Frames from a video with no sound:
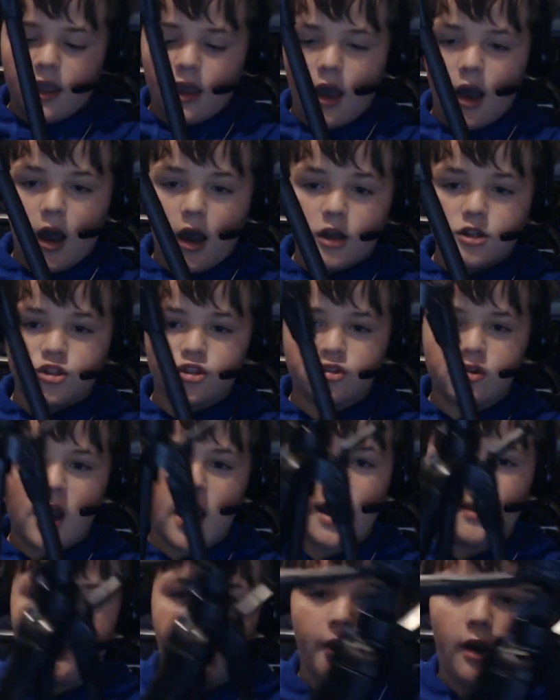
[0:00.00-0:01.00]

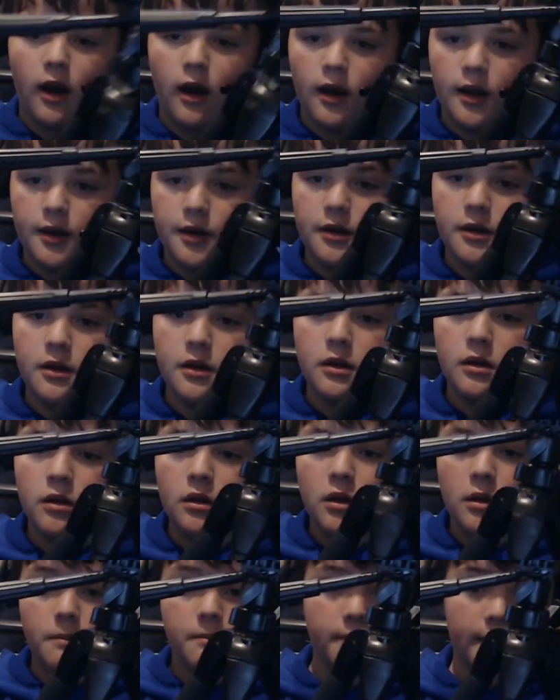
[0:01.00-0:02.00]
tripod
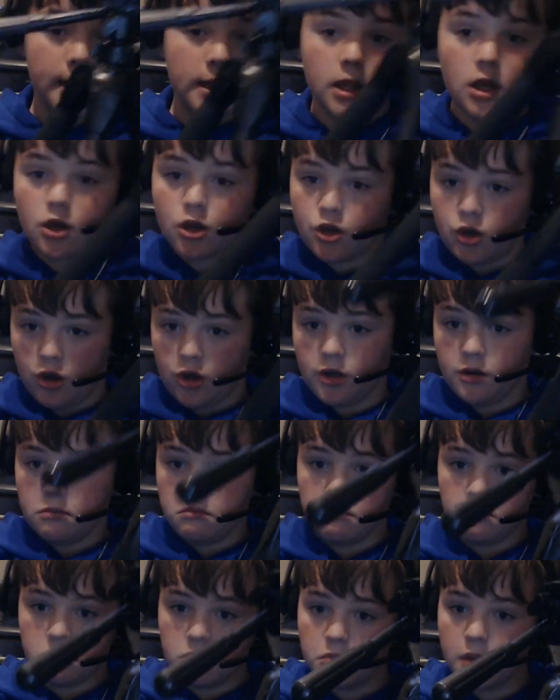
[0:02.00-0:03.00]
may look good.
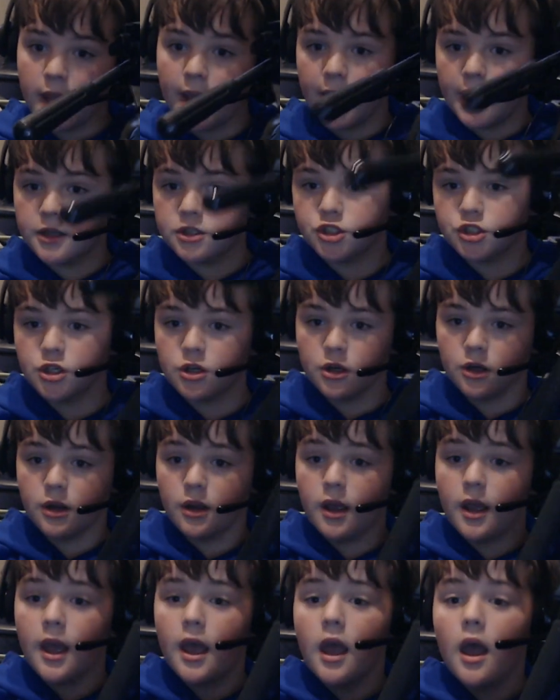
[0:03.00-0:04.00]
Yeah, sure.
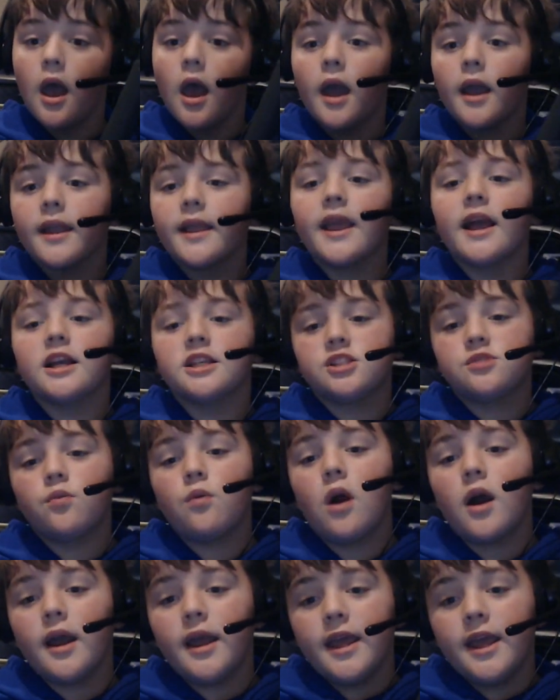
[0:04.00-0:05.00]
Guess
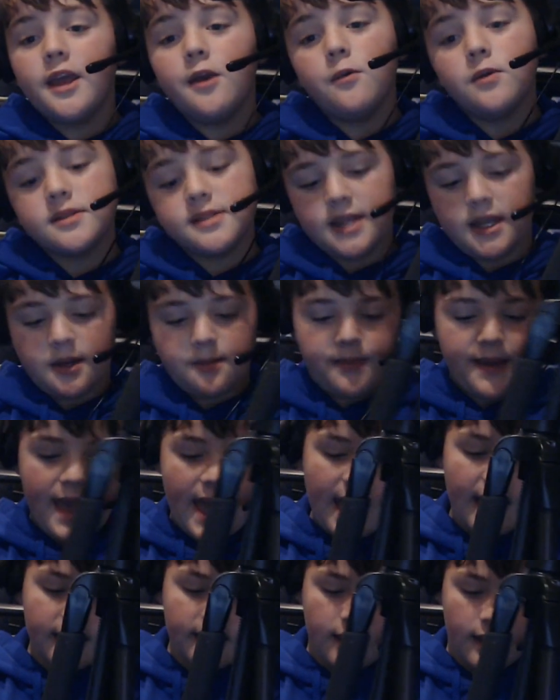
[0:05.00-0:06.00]
what? It was in a
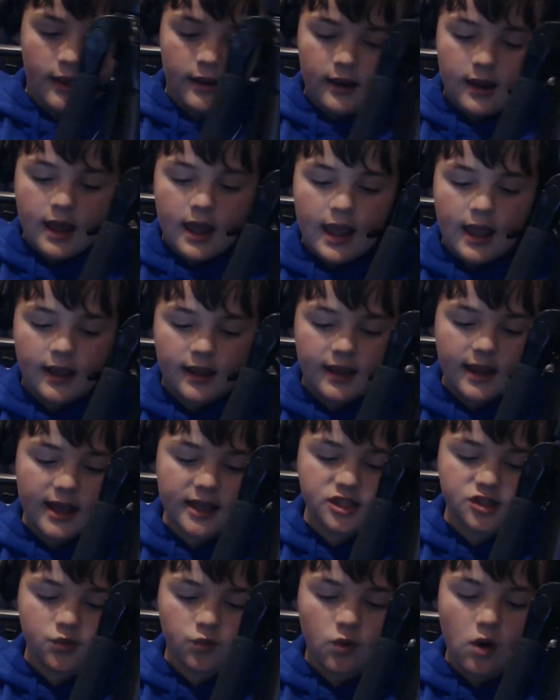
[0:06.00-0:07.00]
packet. And
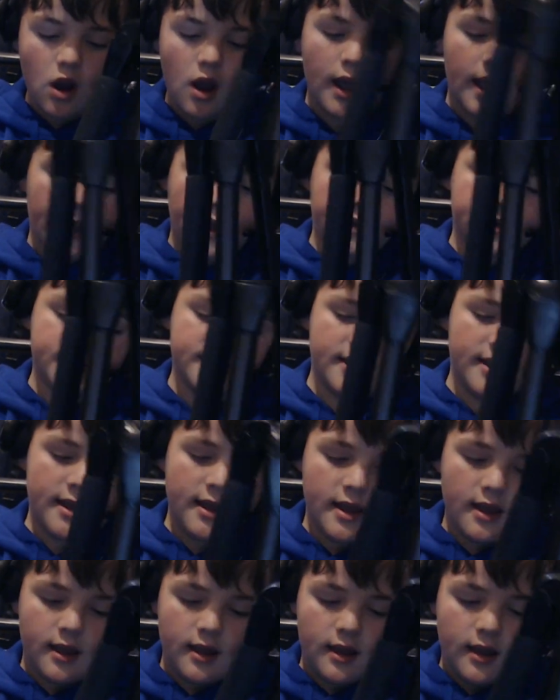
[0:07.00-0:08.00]
guess what?
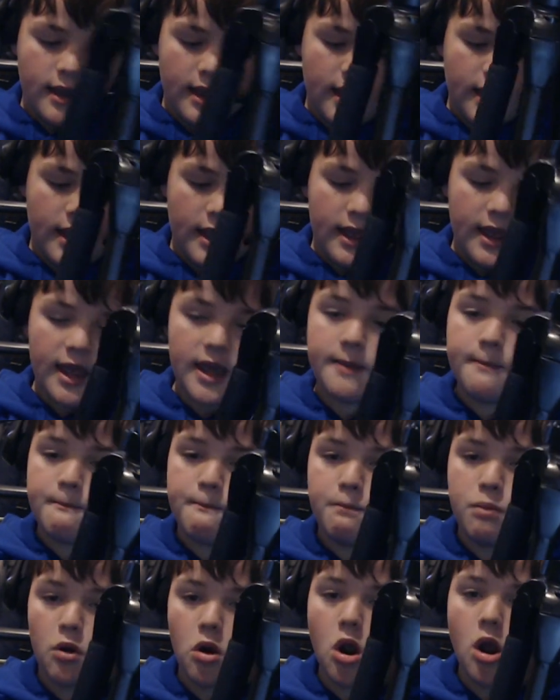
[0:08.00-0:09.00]
It
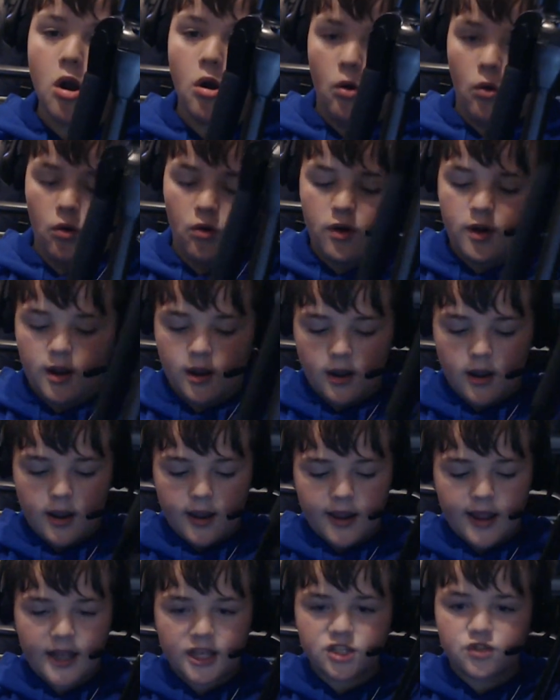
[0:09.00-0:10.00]
broke.
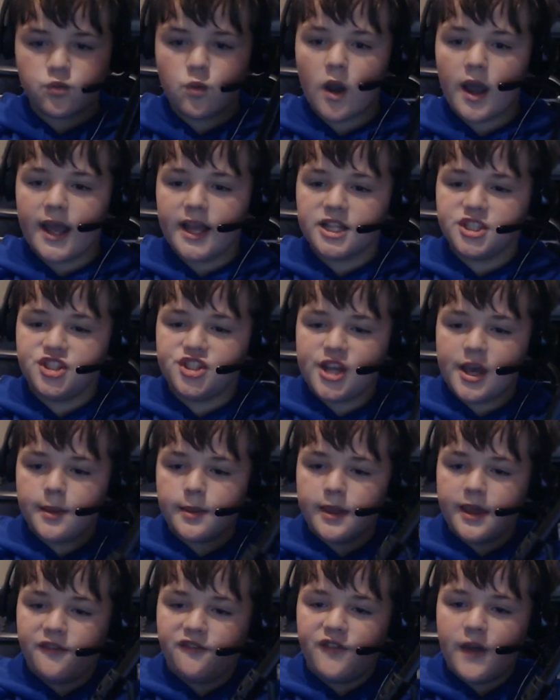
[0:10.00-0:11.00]
Guess what? It gently
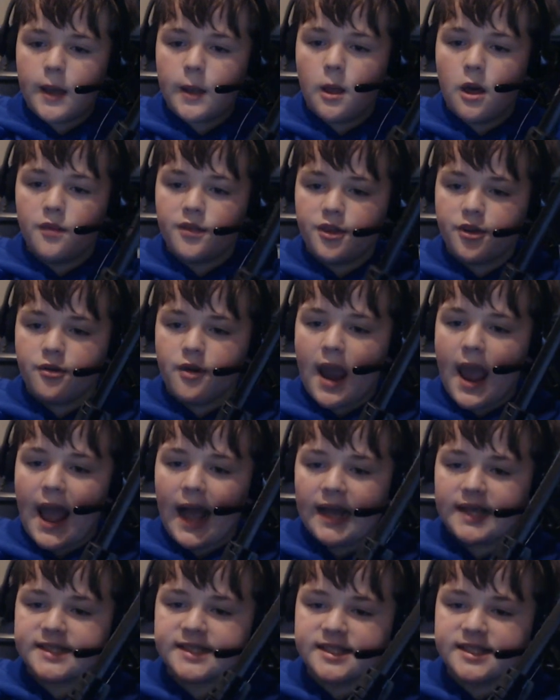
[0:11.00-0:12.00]
fell on the grass.